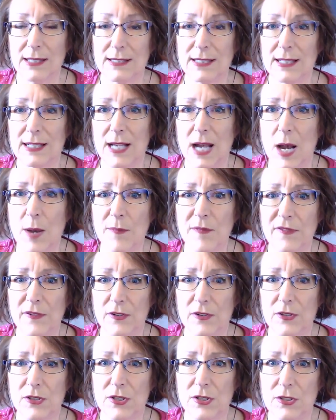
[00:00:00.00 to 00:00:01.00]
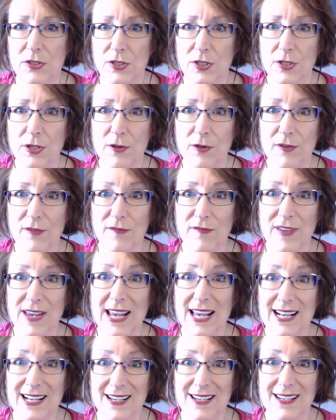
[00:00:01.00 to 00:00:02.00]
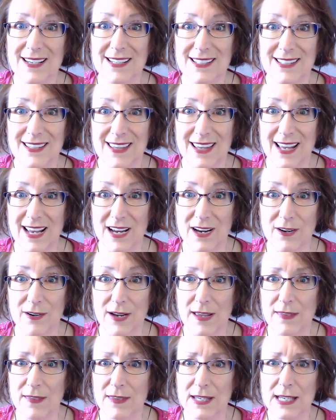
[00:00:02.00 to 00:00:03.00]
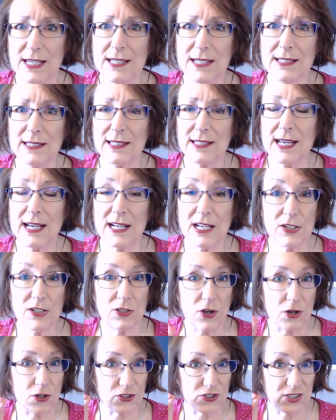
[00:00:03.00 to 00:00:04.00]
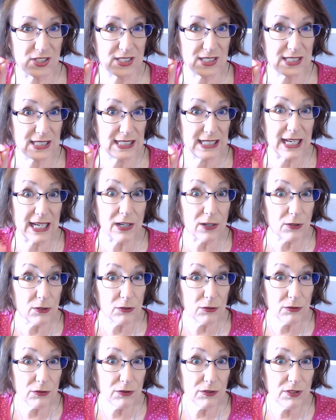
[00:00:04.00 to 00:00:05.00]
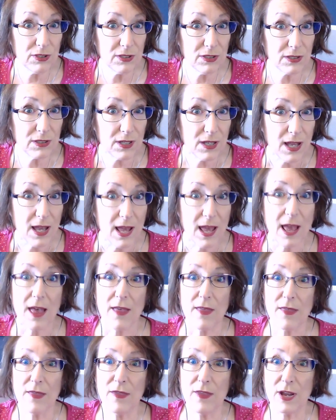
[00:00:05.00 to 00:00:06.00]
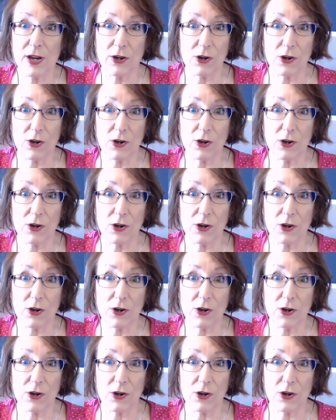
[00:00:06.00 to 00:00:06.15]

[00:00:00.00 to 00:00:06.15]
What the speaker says: it's a comfort to know that Vanna is there. And these ladies are skilled, they're